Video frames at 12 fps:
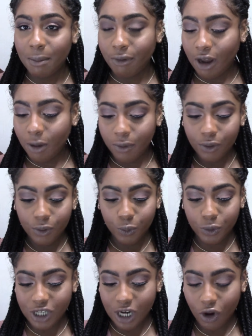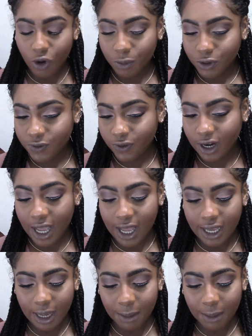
brow bone, which I almost forgot.